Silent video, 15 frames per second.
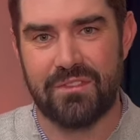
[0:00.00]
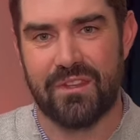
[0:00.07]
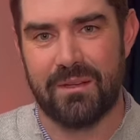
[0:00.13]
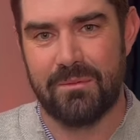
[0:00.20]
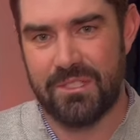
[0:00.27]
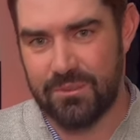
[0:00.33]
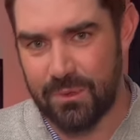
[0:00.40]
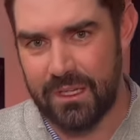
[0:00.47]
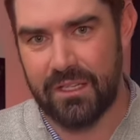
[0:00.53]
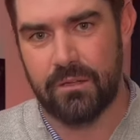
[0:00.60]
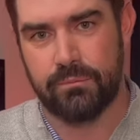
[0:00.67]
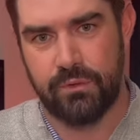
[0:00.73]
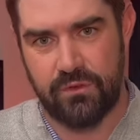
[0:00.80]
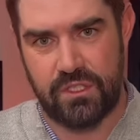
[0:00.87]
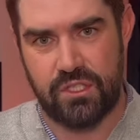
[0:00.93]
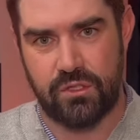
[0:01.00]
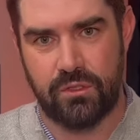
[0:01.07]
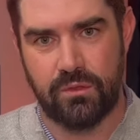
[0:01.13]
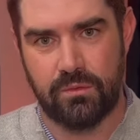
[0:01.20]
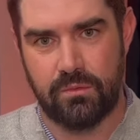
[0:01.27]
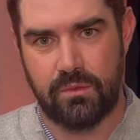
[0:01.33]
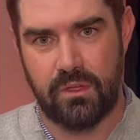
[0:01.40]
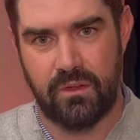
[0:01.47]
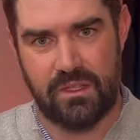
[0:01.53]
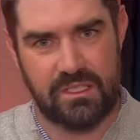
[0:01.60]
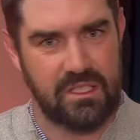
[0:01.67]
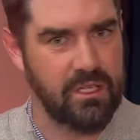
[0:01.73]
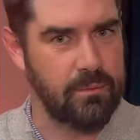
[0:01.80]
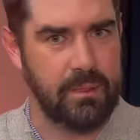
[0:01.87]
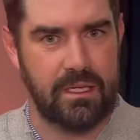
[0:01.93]
That means we're hitting a provisional. You know, there's
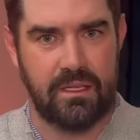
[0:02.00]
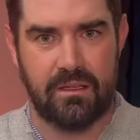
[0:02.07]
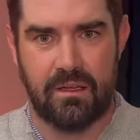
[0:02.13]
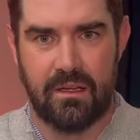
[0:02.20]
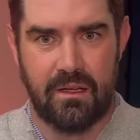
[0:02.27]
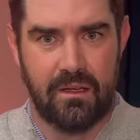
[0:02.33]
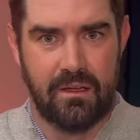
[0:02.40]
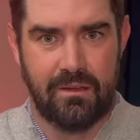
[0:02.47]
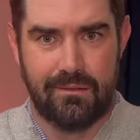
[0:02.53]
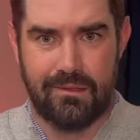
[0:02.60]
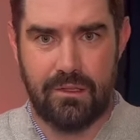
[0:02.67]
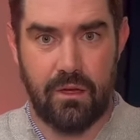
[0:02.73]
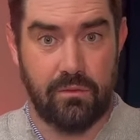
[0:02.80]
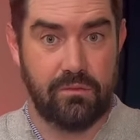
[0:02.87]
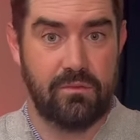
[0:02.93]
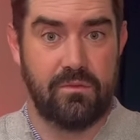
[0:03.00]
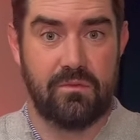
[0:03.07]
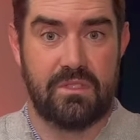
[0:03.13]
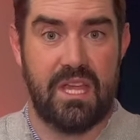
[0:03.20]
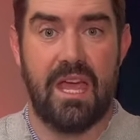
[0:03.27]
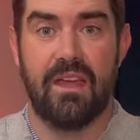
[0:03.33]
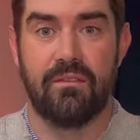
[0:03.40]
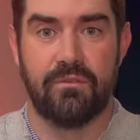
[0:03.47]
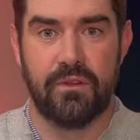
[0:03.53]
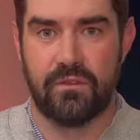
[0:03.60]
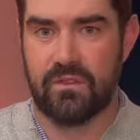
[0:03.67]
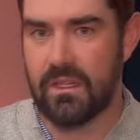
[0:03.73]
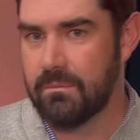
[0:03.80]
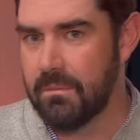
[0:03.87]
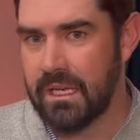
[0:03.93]
going to be, you know, 10,
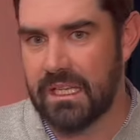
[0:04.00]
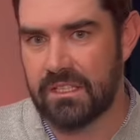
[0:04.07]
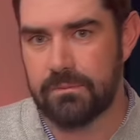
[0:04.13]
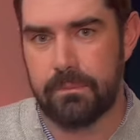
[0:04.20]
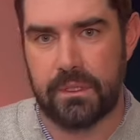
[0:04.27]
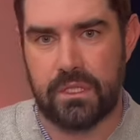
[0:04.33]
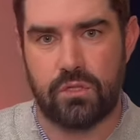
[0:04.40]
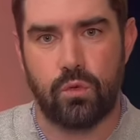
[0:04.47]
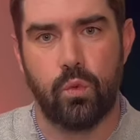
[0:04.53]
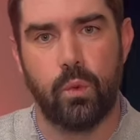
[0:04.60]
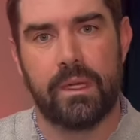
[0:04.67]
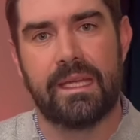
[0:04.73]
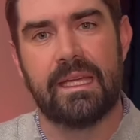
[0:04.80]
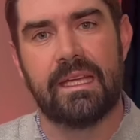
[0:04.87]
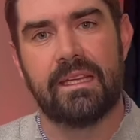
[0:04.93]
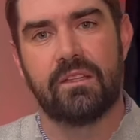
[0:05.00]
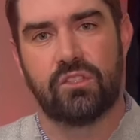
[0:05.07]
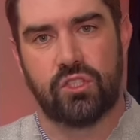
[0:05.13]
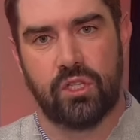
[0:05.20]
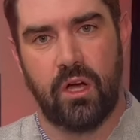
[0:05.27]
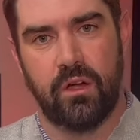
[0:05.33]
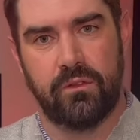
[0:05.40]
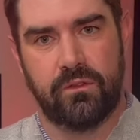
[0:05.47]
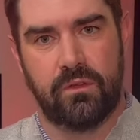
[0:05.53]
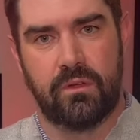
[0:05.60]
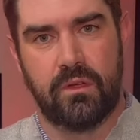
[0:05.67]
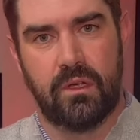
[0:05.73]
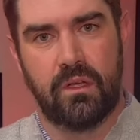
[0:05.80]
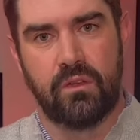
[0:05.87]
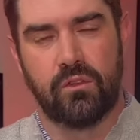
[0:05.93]
15 minutes between shots.
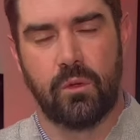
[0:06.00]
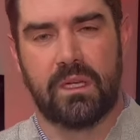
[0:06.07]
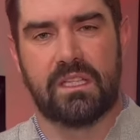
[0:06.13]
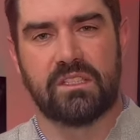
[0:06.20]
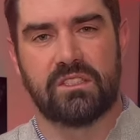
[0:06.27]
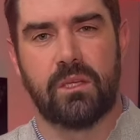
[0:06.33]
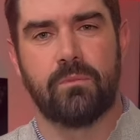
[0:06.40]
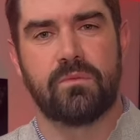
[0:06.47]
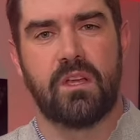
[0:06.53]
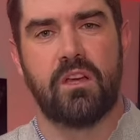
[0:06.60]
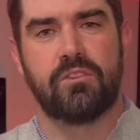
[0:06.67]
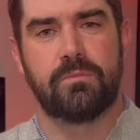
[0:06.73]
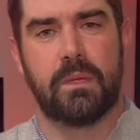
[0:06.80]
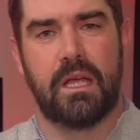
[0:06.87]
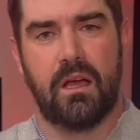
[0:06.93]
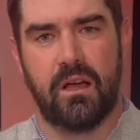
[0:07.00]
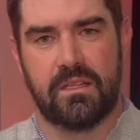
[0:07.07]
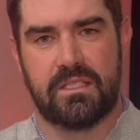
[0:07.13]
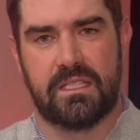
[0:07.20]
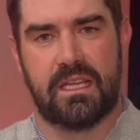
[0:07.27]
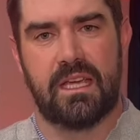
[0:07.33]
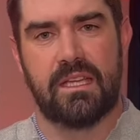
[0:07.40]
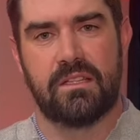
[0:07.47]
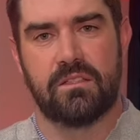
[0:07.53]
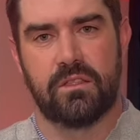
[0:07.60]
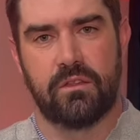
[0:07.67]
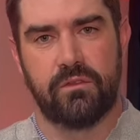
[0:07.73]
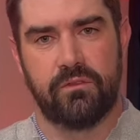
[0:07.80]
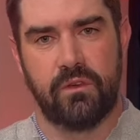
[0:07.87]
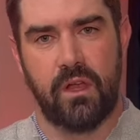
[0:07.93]
So it can sometimes be hard to get into
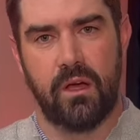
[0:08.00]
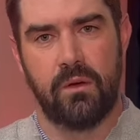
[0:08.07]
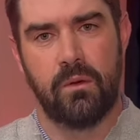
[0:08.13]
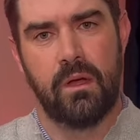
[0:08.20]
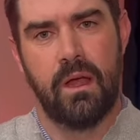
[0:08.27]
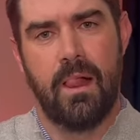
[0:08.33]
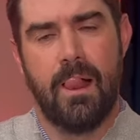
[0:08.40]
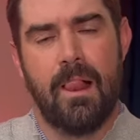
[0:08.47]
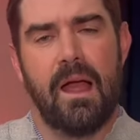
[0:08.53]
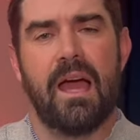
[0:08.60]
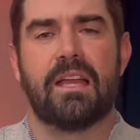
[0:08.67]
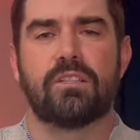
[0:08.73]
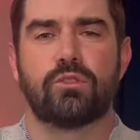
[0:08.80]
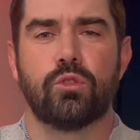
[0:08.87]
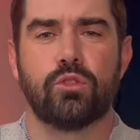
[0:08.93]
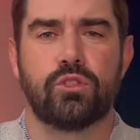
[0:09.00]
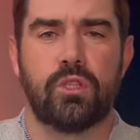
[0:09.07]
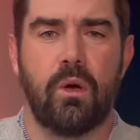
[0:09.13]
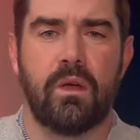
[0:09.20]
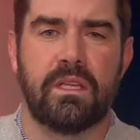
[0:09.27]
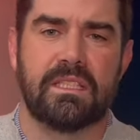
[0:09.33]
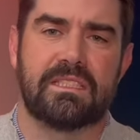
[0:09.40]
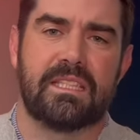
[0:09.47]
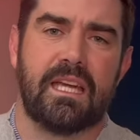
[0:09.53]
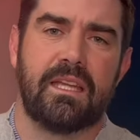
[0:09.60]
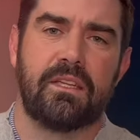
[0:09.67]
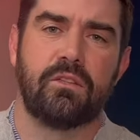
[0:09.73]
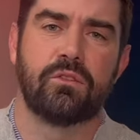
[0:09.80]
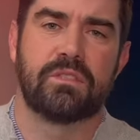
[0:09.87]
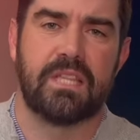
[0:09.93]
the flow. And it's also
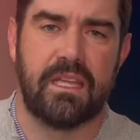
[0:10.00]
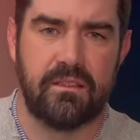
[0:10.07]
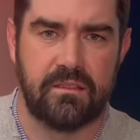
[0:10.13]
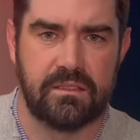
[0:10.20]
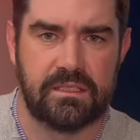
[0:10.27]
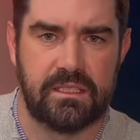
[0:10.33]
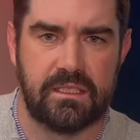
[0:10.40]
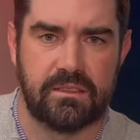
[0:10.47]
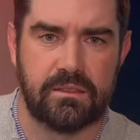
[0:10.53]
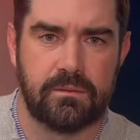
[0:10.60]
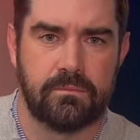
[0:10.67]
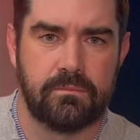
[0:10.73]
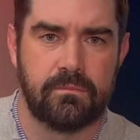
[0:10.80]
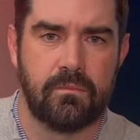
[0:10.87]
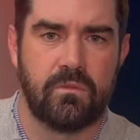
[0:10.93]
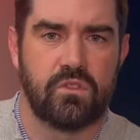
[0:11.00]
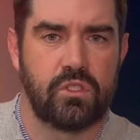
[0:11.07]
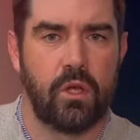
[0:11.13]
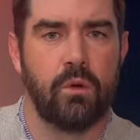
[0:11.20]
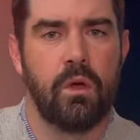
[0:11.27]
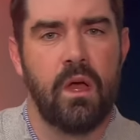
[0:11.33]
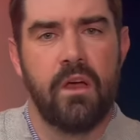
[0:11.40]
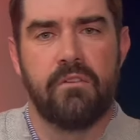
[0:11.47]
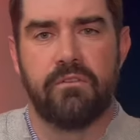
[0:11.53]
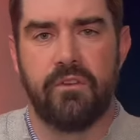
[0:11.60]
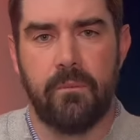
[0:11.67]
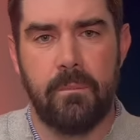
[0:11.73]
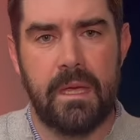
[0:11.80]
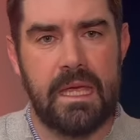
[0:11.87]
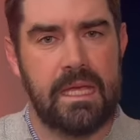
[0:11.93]
understanding your tendencies. So for
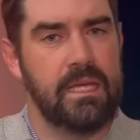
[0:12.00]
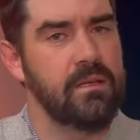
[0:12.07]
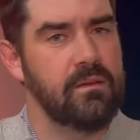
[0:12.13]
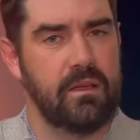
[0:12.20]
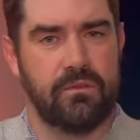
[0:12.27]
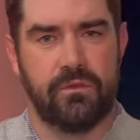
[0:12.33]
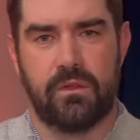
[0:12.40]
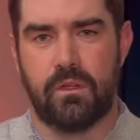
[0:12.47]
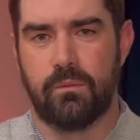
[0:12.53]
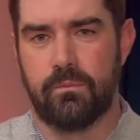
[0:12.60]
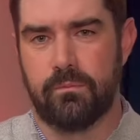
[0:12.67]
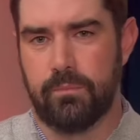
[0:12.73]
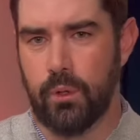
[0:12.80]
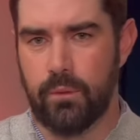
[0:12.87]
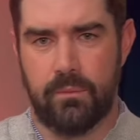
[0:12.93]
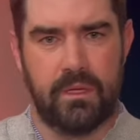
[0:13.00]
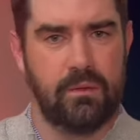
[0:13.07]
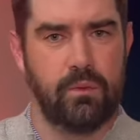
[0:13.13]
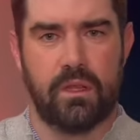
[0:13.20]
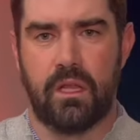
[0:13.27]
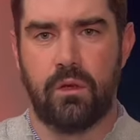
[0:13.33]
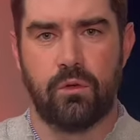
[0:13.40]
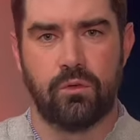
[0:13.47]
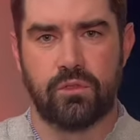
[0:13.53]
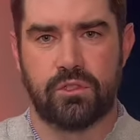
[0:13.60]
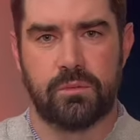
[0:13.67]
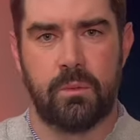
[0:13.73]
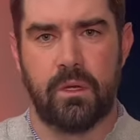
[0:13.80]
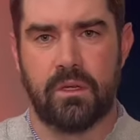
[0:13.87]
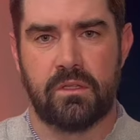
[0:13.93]
me, if you put me with a launch
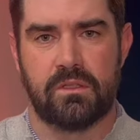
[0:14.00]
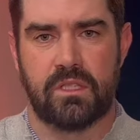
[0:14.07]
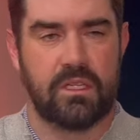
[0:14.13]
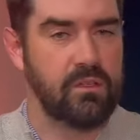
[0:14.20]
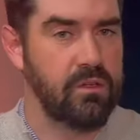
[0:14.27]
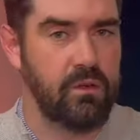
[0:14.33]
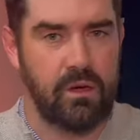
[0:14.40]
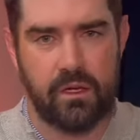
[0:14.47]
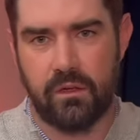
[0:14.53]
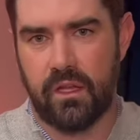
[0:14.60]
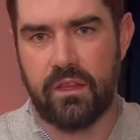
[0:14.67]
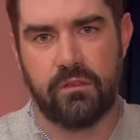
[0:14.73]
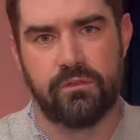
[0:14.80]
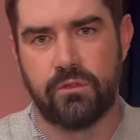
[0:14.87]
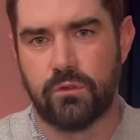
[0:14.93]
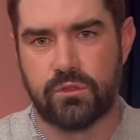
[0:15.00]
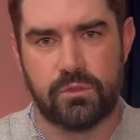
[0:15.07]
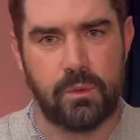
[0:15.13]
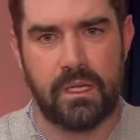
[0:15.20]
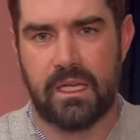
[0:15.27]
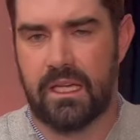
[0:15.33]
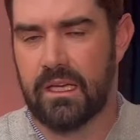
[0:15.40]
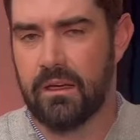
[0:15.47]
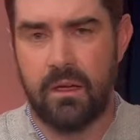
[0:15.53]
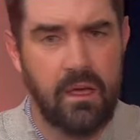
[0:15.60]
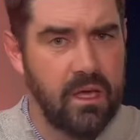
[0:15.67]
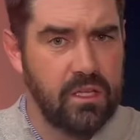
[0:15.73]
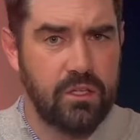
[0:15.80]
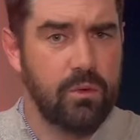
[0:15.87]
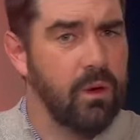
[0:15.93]
monitor, you know, I got like the full swing here,
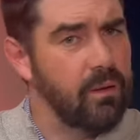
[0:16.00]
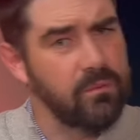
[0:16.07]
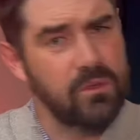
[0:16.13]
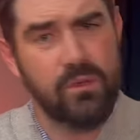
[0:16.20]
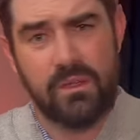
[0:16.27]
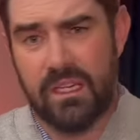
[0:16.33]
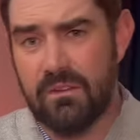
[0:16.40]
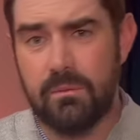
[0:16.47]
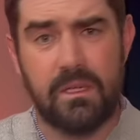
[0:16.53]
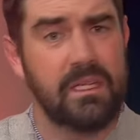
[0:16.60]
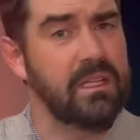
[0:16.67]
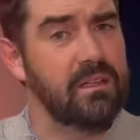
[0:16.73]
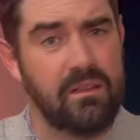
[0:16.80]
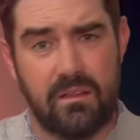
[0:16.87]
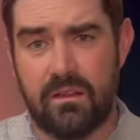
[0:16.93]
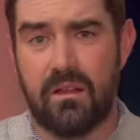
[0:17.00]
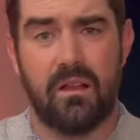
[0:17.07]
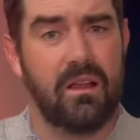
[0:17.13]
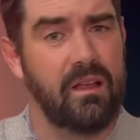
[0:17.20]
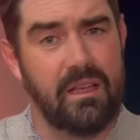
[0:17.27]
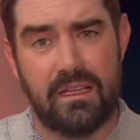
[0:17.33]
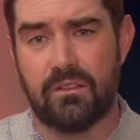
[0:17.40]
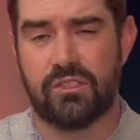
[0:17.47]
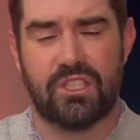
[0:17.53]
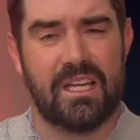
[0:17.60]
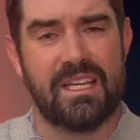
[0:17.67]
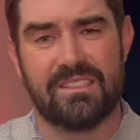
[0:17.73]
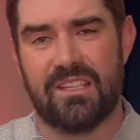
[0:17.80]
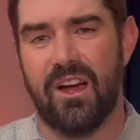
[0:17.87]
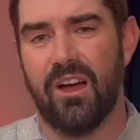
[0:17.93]
you, um, you give me a little
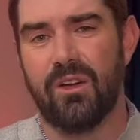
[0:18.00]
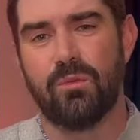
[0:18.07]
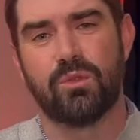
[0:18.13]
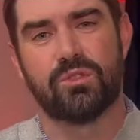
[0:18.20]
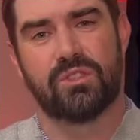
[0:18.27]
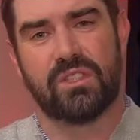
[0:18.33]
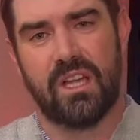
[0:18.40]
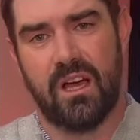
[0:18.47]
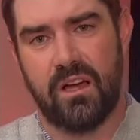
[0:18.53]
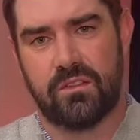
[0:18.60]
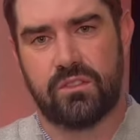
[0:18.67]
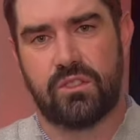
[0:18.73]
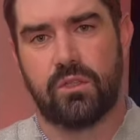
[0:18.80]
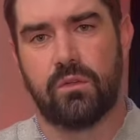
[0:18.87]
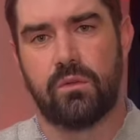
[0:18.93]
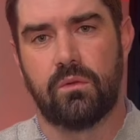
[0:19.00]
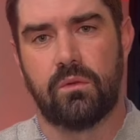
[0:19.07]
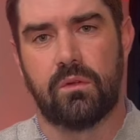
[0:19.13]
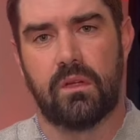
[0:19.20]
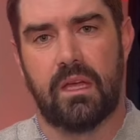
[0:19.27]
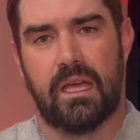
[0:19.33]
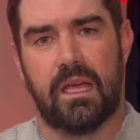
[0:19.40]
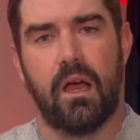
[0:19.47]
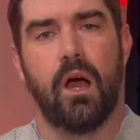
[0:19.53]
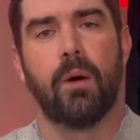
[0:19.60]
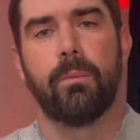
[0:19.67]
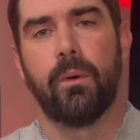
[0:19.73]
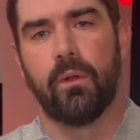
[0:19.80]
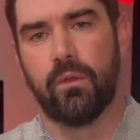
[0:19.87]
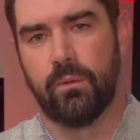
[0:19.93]
chance, I will start to hit
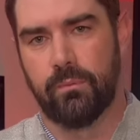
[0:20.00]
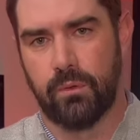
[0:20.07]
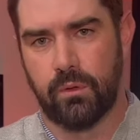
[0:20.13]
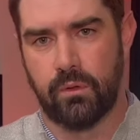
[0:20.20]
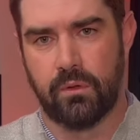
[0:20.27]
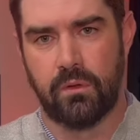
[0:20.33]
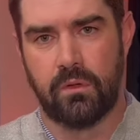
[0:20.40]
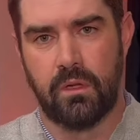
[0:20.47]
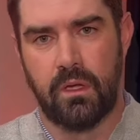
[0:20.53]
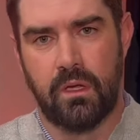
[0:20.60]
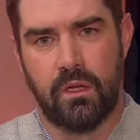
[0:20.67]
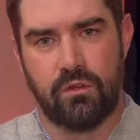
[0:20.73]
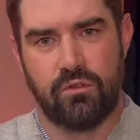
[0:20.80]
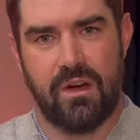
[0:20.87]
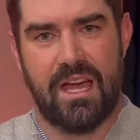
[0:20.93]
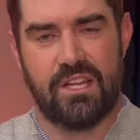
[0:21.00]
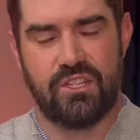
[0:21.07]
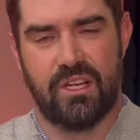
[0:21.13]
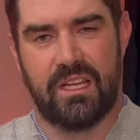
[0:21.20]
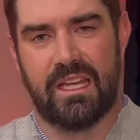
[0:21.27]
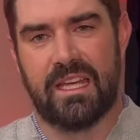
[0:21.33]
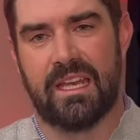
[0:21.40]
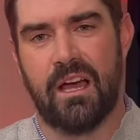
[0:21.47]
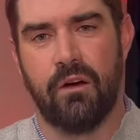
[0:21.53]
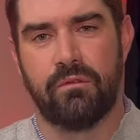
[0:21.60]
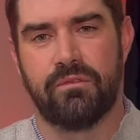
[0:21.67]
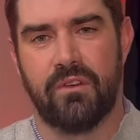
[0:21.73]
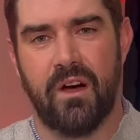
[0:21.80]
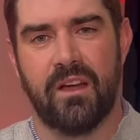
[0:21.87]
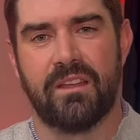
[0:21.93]
up on the ball gradually and I'll
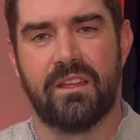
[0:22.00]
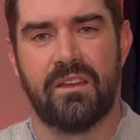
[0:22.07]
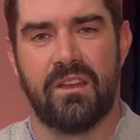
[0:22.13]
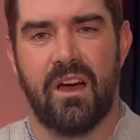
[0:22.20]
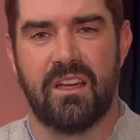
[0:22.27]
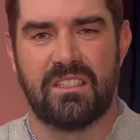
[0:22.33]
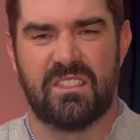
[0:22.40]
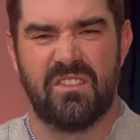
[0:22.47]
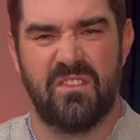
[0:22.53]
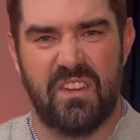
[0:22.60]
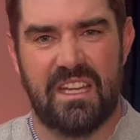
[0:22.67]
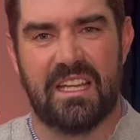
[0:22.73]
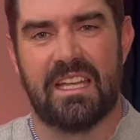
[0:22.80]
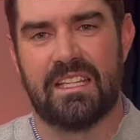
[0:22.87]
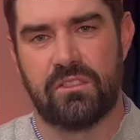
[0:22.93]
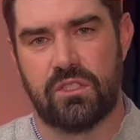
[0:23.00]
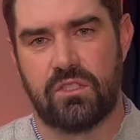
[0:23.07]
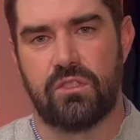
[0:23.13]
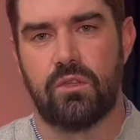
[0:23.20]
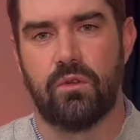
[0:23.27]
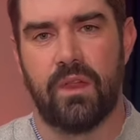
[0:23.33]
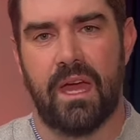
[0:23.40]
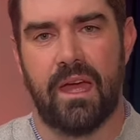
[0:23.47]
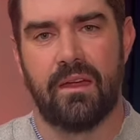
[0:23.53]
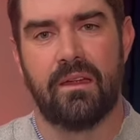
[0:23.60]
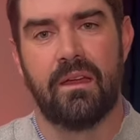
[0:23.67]
find a nice feeling to do that.